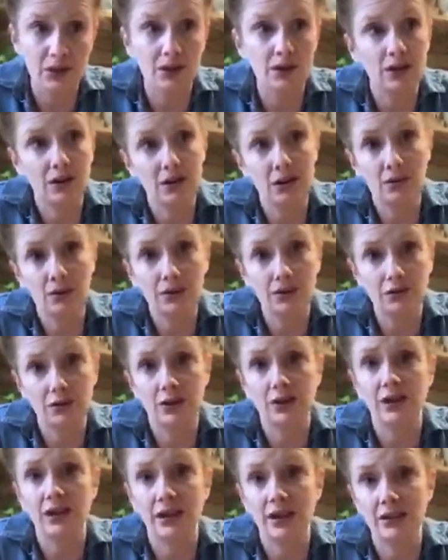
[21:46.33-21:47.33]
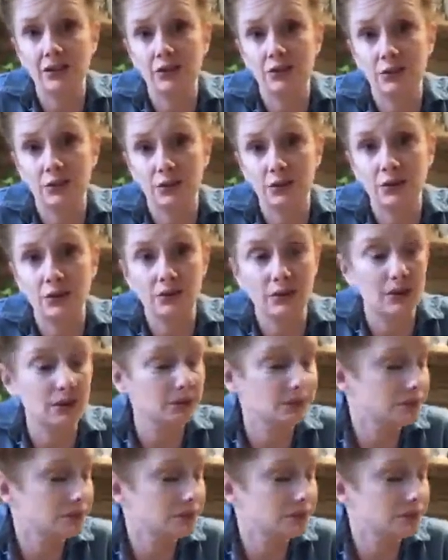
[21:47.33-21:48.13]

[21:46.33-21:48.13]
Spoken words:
Otherwise, you're going to get screwed over.